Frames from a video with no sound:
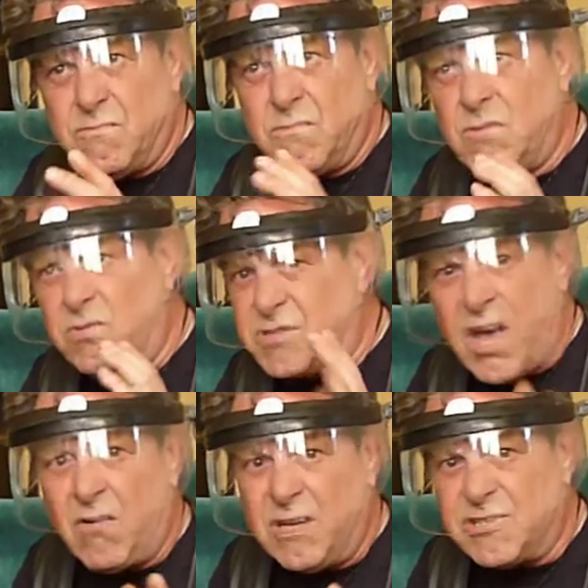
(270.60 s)
Not
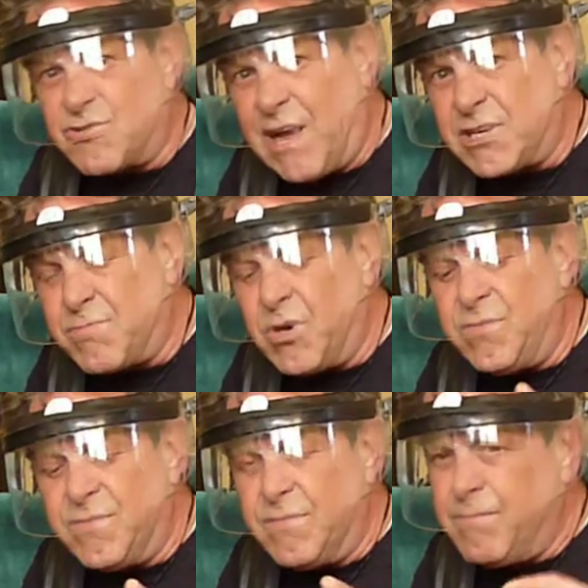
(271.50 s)
totally scratch proof,
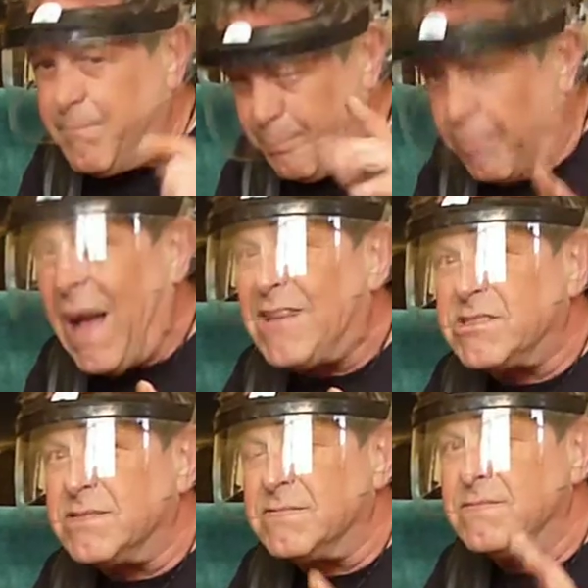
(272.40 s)
but
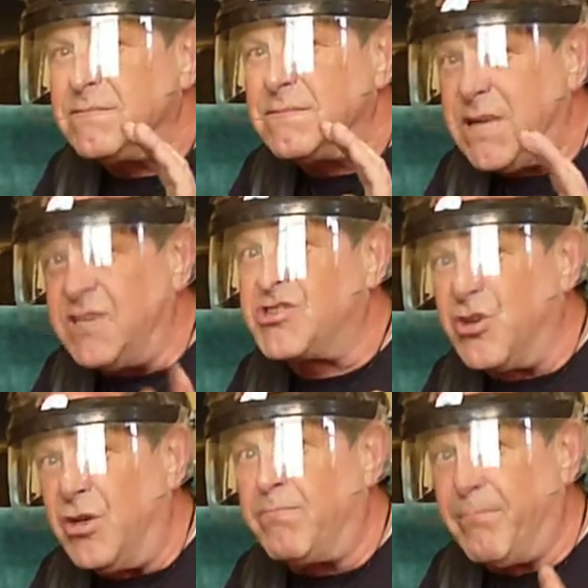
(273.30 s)
it's
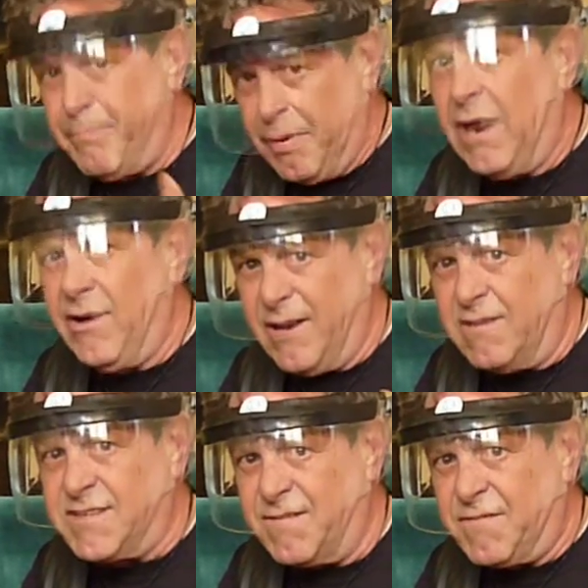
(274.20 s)
good, better than
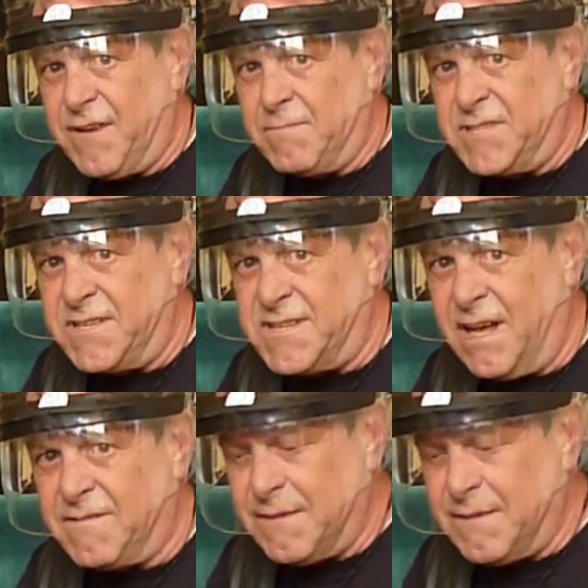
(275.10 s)
those other flimsy stuff.